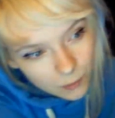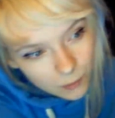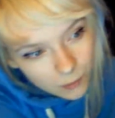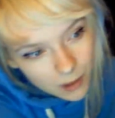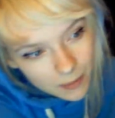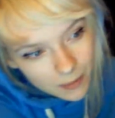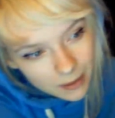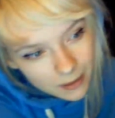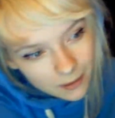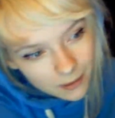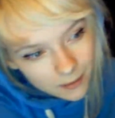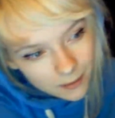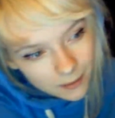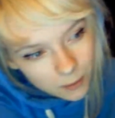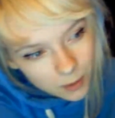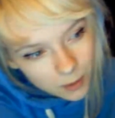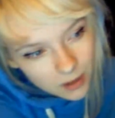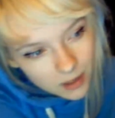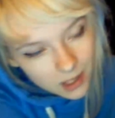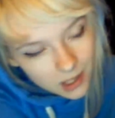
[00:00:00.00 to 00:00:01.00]
women
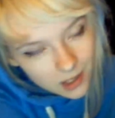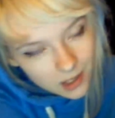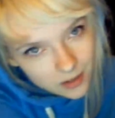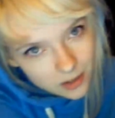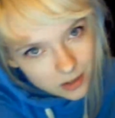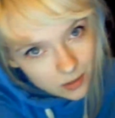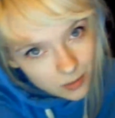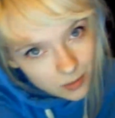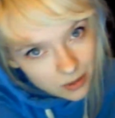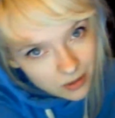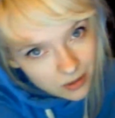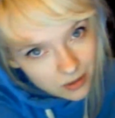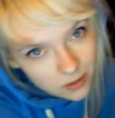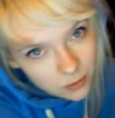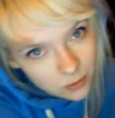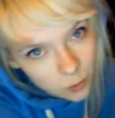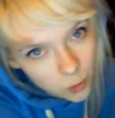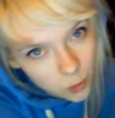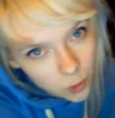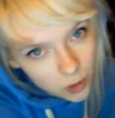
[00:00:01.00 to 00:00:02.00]
with instruments
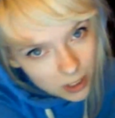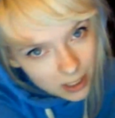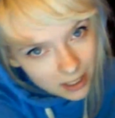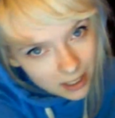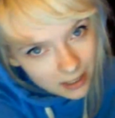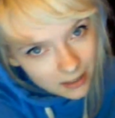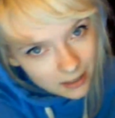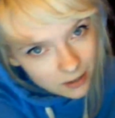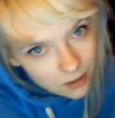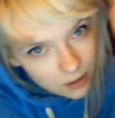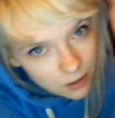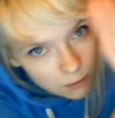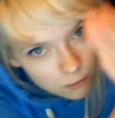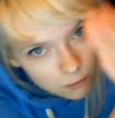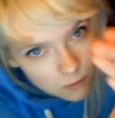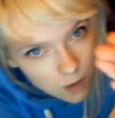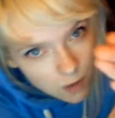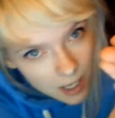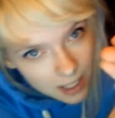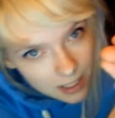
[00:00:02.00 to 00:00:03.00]
walking to the
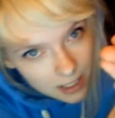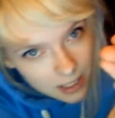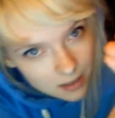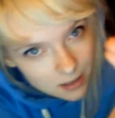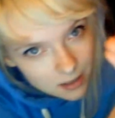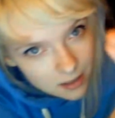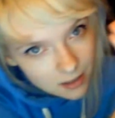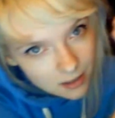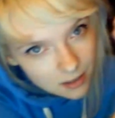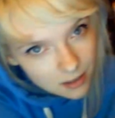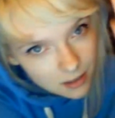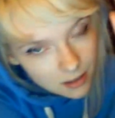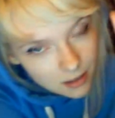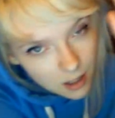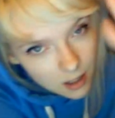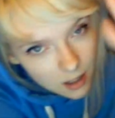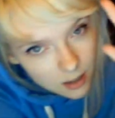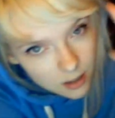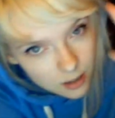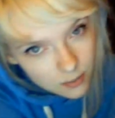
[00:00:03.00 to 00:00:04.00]
right in this
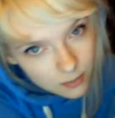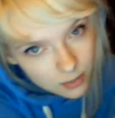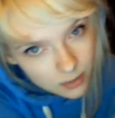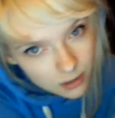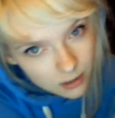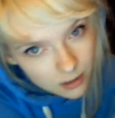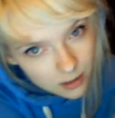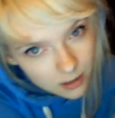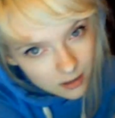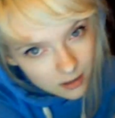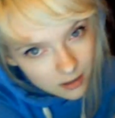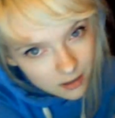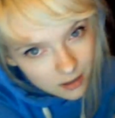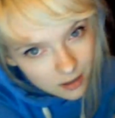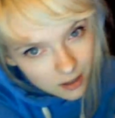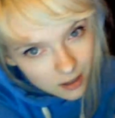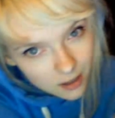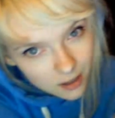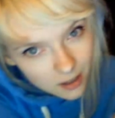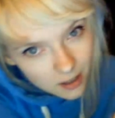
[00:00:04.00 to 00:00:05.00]
large building.
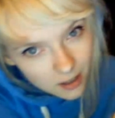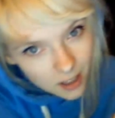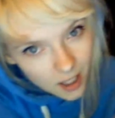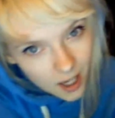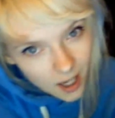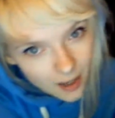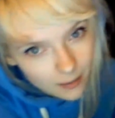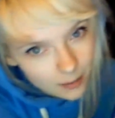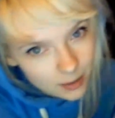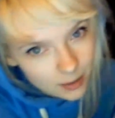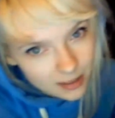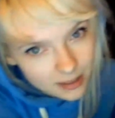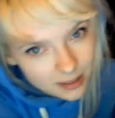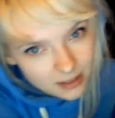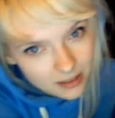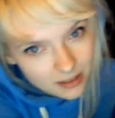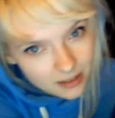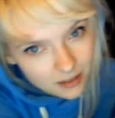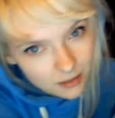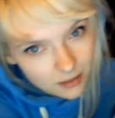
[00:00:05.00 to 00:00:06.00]
And we
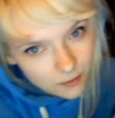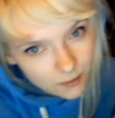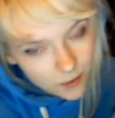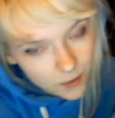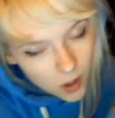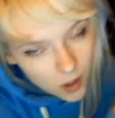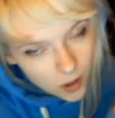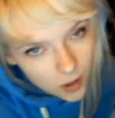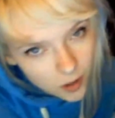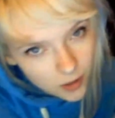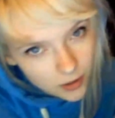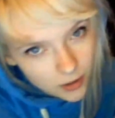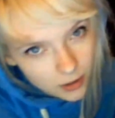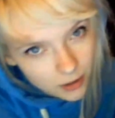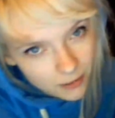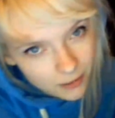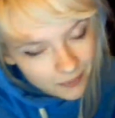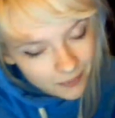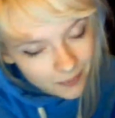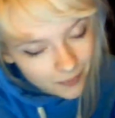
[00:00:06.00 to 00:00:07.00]
just followed
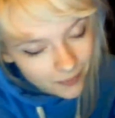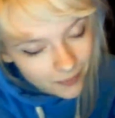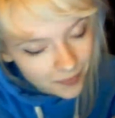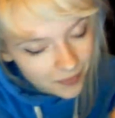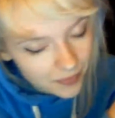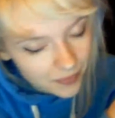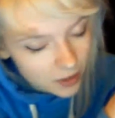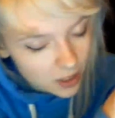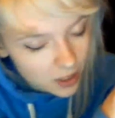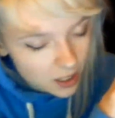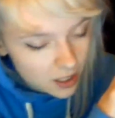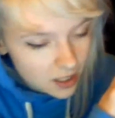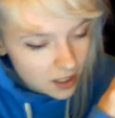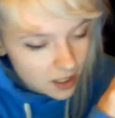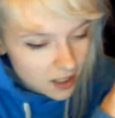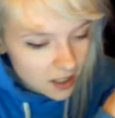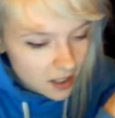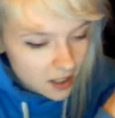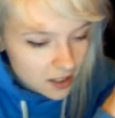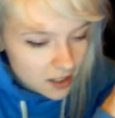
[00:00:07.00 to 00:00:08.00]
them
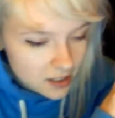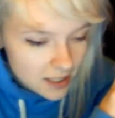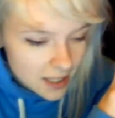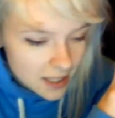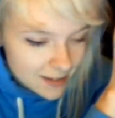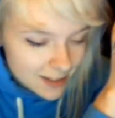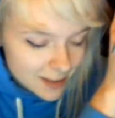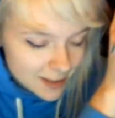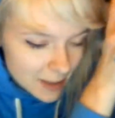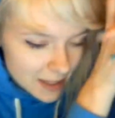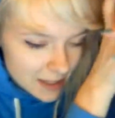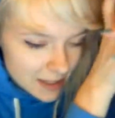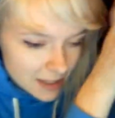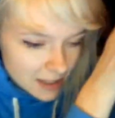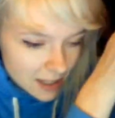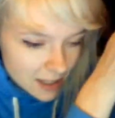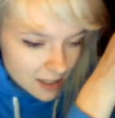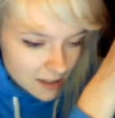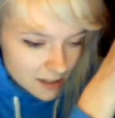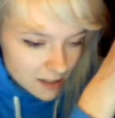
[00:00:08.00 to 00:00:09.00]
down some
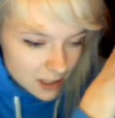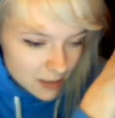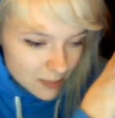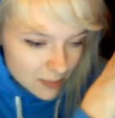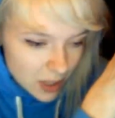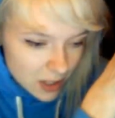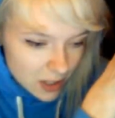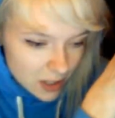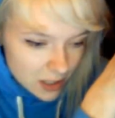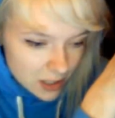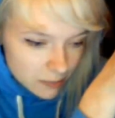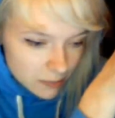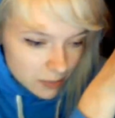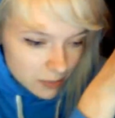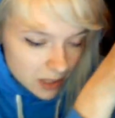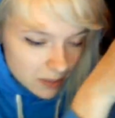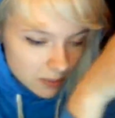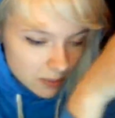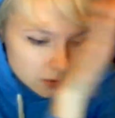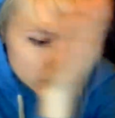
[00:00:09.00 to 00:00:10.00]
escalators, past
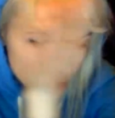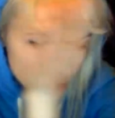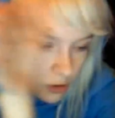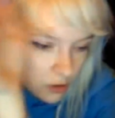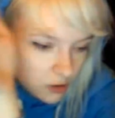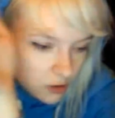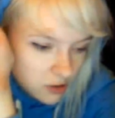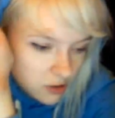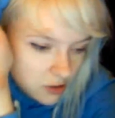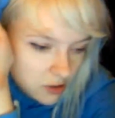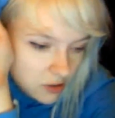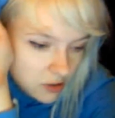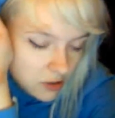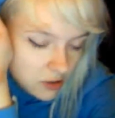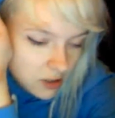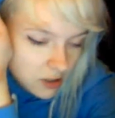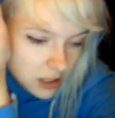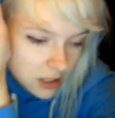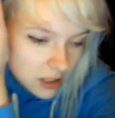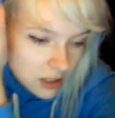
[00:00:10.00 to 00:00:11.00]
people just
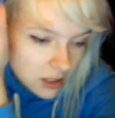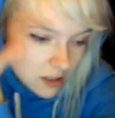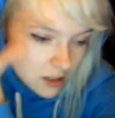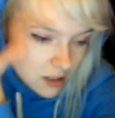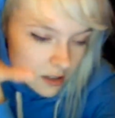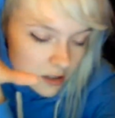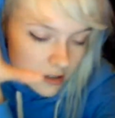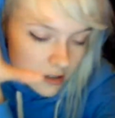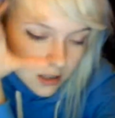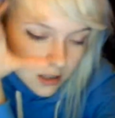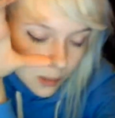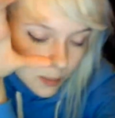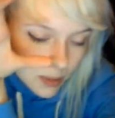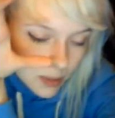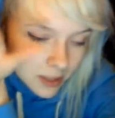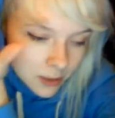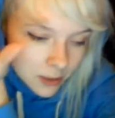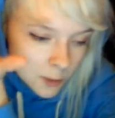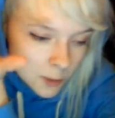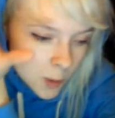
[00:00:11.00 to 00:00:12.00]

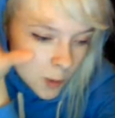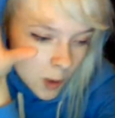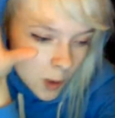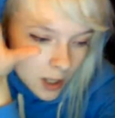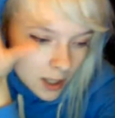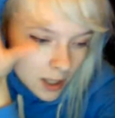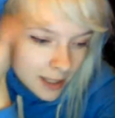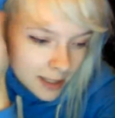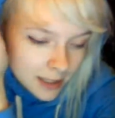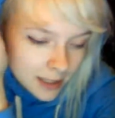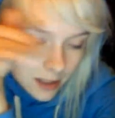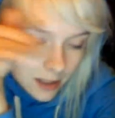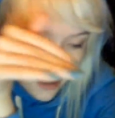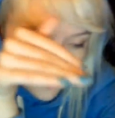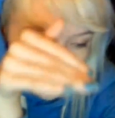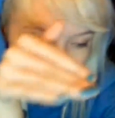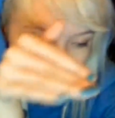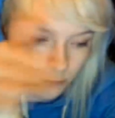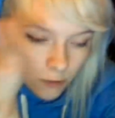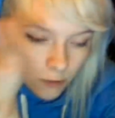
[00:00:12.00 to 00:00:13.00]
sipping wine,
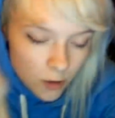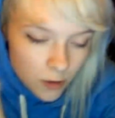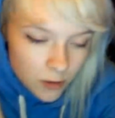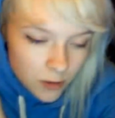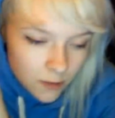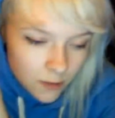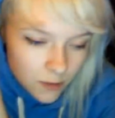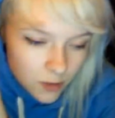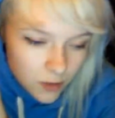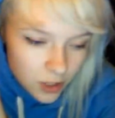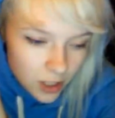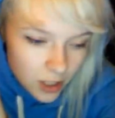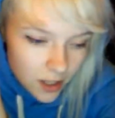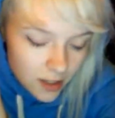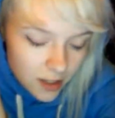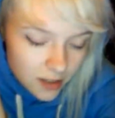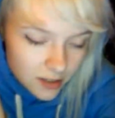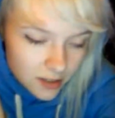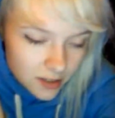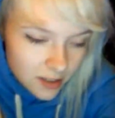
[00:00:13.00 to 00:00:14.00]
like rows of
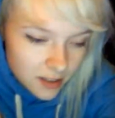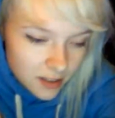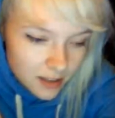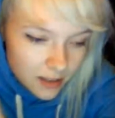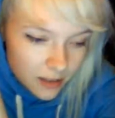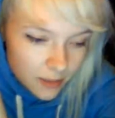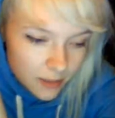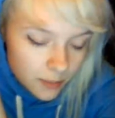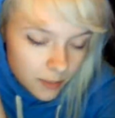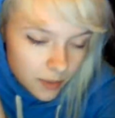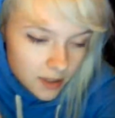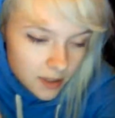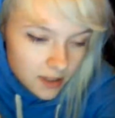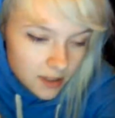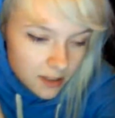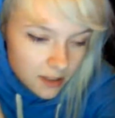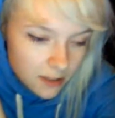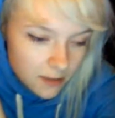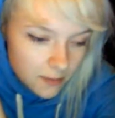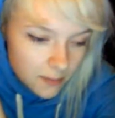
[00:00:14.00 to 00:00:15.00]
glasses,
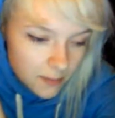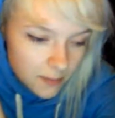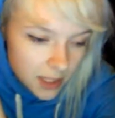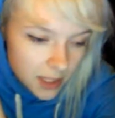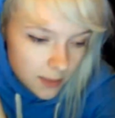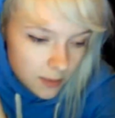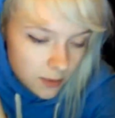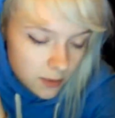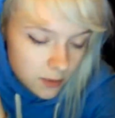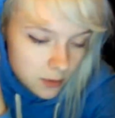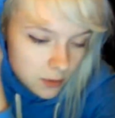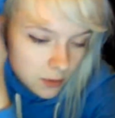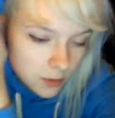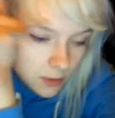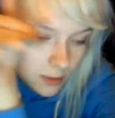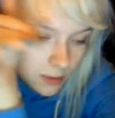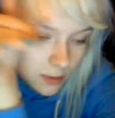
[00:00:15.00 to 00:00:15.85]
bunches of people all the